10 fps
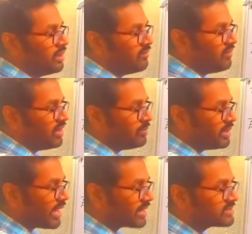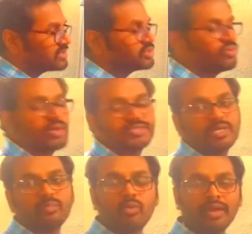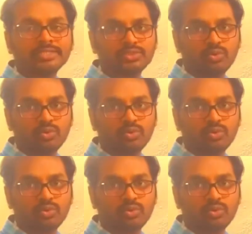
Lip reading: will be acting towards the point